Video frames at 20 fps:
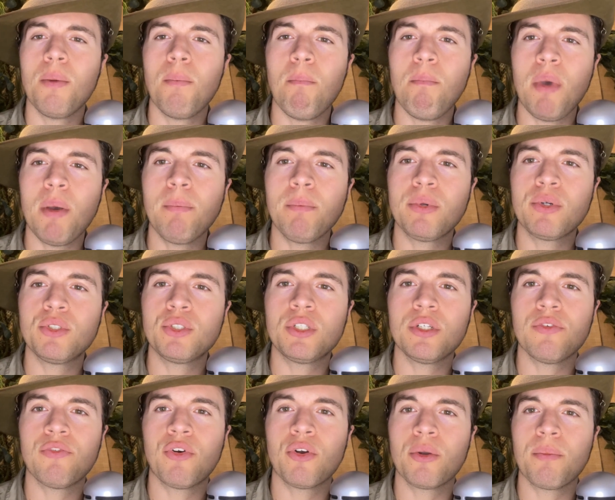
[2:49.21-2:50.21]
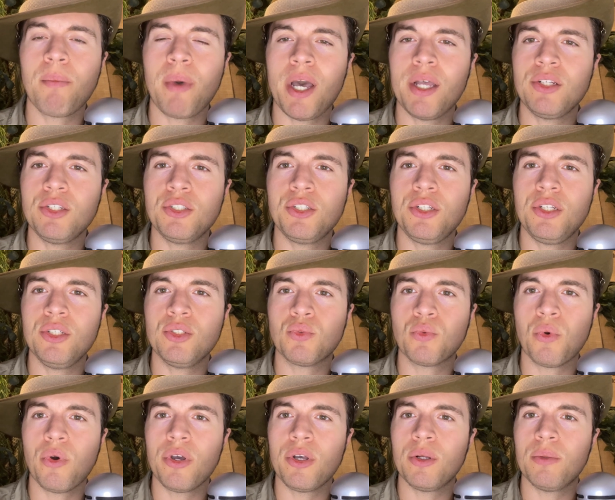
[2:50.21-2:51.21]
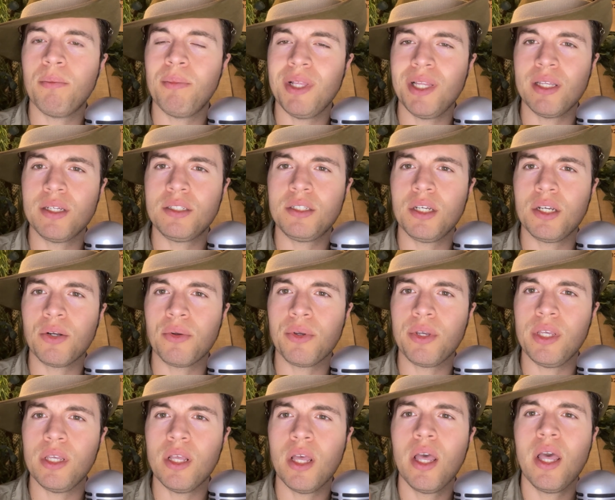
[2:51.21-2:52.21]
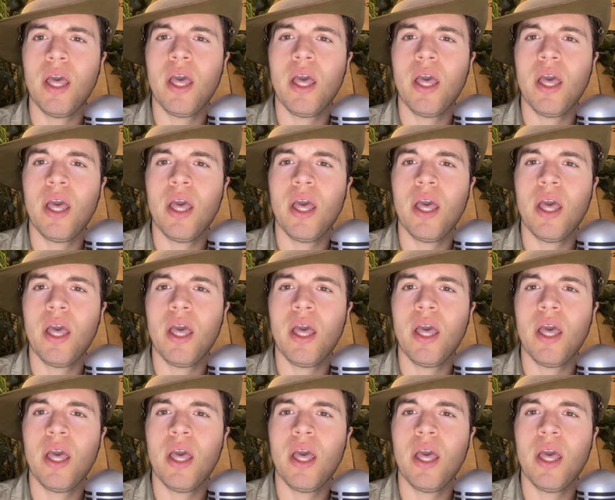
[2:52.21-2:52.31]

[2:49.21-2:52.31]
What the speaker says: members of Her Majesty's Royal Military,